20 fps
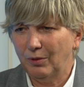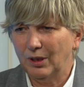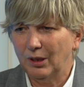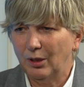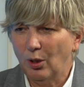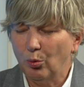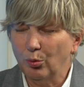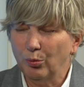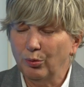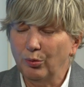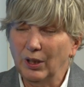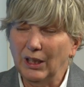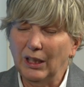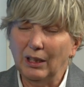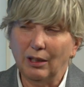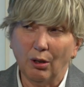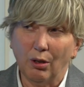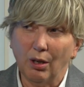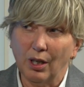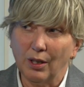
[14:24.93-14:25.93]
we don't
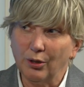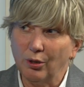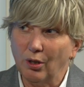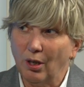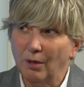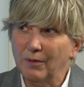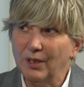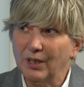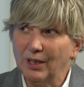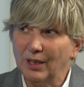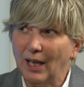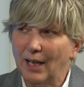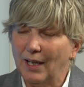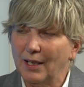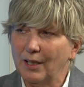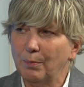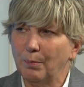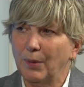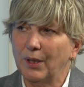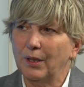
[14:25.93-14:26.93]
need our service
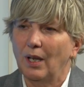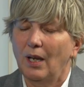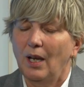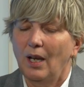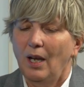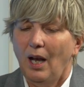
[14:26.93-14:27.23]
guys, but